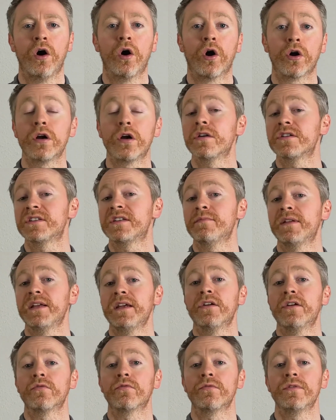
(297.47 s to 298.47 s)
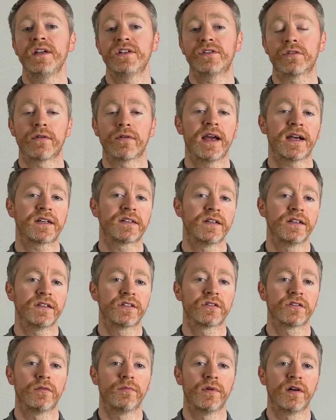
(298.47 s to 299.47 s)
or simply redirecting
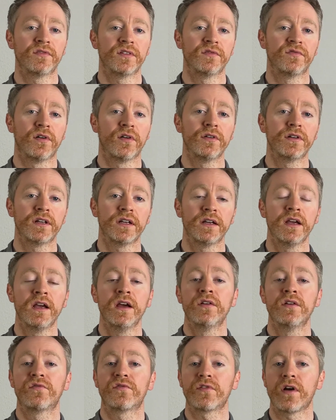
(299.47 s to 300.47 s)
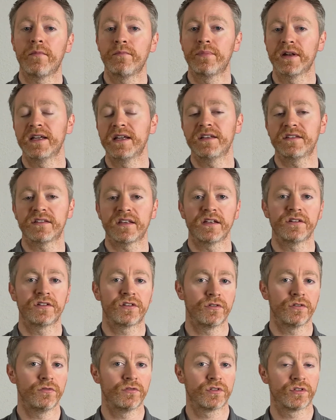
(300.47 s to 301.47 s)
some of the funding from policing
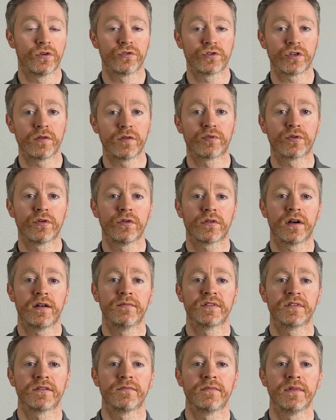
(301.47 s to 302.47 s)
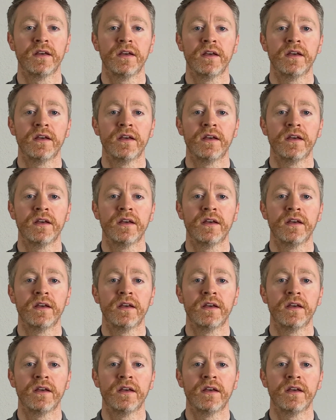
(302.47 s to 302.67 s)
to social programs.